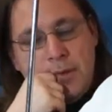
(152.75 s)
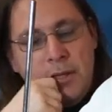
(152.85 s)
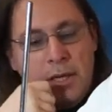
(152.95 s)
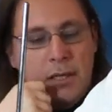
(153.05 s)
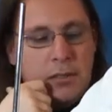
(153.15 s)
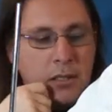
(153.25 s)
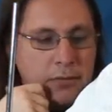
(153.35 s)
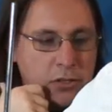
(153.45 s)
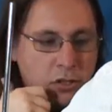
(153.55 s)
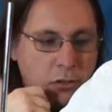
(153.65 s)
yet
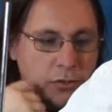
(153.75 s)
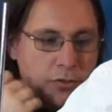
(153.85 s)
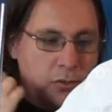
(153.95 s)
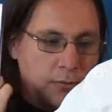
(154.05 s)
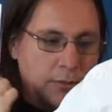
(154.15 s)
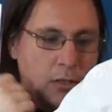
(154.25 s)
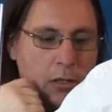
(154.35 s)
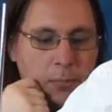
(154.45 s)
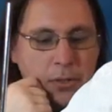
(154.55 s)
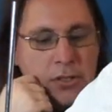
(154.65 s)
give assurance of
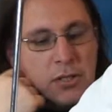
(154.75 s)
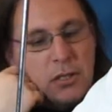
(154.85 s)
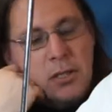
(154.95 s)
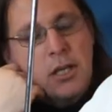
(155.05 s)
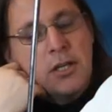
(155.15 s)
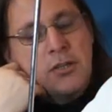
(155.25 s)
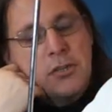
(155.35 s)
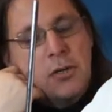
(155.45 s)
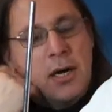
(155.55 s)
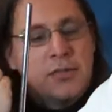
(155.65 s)
printing.
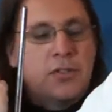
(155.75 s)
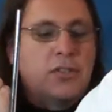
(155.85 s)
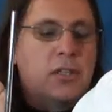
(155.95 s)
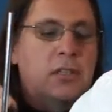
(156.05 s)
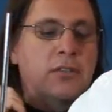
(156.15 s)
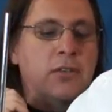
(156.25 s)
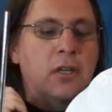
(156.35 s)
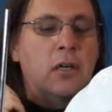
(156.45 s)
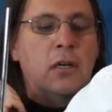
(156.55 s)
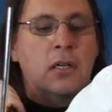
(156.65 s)
So as a result,
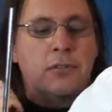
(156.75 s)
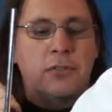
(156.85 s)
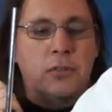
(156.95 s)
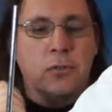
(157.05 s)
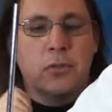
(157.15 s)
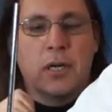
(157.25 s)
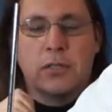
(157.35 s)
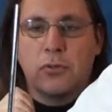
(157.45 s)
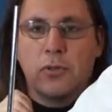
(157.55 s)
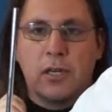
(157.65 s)
there are a few
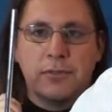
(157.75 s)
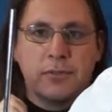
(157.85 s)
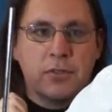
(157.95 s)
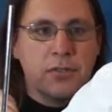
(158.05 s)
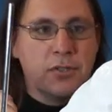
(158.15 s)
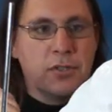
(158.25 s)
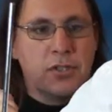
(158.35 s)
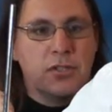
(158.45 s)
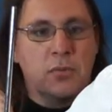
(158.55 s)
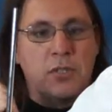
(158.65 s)
kind of rough
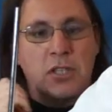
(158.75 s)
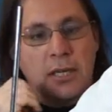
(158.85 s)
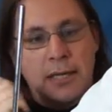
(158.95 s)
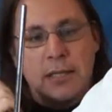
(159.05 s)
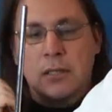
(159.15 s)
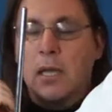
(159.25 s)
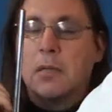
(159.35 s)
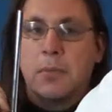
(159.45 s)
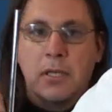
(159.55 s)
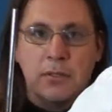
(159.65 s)
transitions, which again
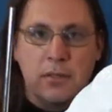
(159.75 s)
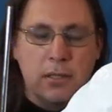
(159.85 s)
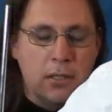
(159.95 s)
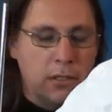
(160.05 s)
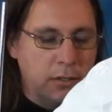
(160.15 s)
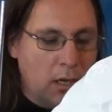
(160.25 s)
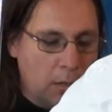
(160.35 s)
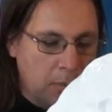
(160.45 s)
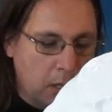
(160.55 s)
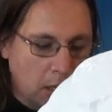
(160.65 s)
can be easily cleaned
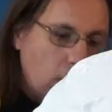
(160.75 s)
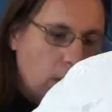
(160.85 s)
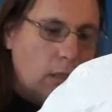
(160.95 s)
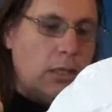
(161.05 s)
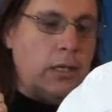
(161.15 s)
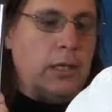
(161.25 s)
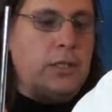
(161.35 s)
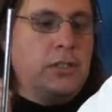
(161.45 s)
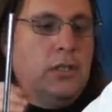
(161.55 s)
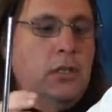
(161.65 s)
up.
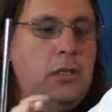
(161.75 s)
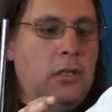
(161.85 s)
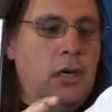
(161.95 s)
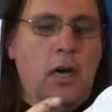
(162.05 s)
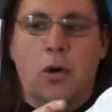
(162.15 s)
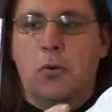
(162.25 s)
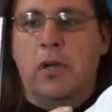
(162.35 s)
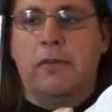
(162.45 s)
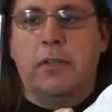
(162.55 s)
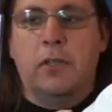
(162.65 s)
And
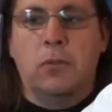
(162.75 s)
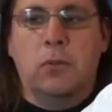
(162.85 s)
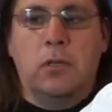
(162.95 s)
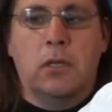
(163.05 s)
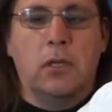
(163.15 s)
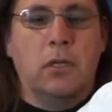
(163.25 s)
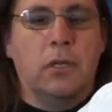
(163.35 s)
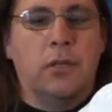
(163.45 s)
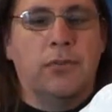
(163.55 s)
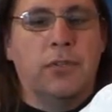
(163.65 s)
however you look,
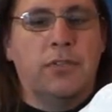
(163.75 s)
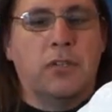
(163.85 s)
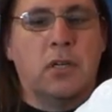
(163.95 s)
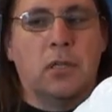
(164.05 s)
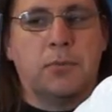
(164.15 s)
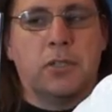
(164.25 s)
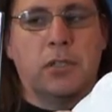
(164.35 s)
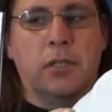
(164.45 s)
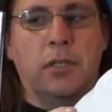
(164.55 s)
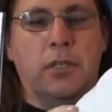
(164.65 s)
this
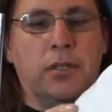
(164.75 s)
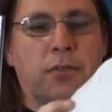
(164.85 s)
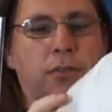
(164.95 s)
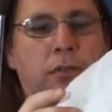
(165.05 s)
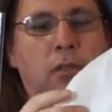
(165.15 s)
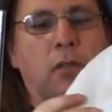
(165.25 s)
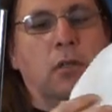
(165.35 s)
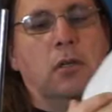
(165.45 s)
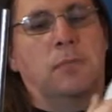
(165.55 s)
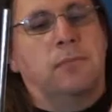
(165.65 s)
sculpture is
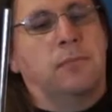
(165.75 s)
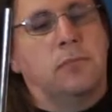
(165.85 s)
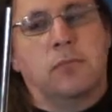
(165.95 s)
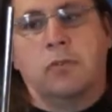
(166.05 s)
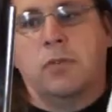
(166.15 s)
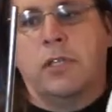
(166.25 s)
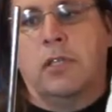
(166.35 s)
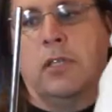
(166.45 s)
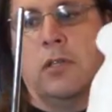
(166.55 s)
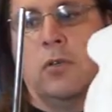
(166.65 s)

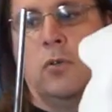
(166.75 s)
really